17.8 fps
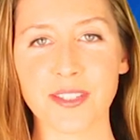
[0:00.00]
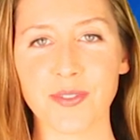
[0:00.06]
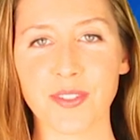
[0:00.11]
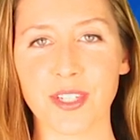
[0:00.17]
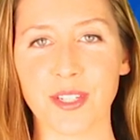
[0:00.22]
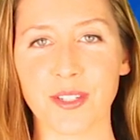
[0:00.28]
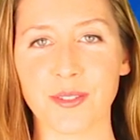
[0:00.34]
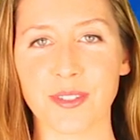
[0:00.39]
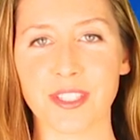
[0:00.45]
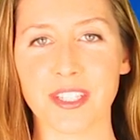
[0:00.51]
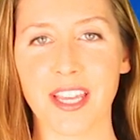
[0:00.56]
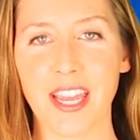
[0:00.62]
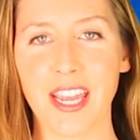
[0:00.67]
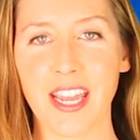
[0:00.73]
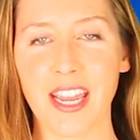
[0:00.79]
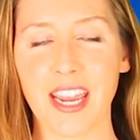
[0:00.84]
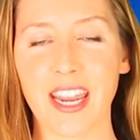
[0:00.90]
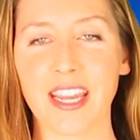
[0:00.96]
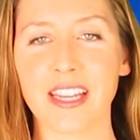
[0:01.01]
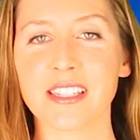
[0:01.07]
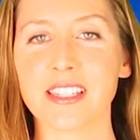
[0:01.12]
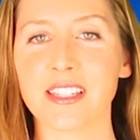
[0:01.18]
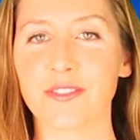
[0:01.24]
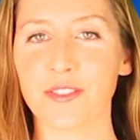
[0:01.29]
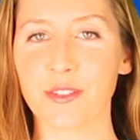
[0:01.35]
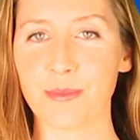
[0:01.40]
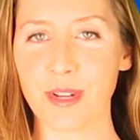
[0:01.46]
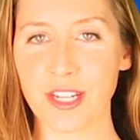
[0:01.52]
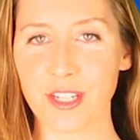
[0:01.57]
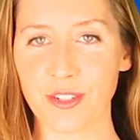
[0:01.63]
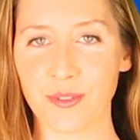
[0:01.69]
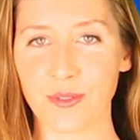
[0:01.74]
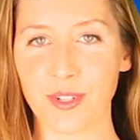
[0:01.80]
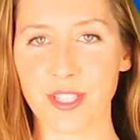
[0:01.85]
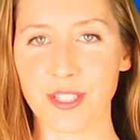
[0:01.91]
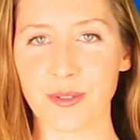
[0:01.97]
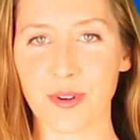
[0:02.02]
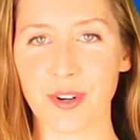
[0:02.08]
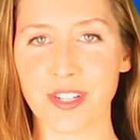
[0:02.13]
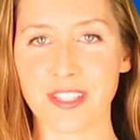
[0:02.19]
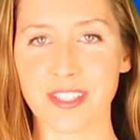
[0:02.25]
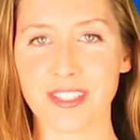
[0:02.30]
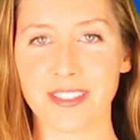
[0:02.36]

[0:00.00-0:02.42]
news and information resource.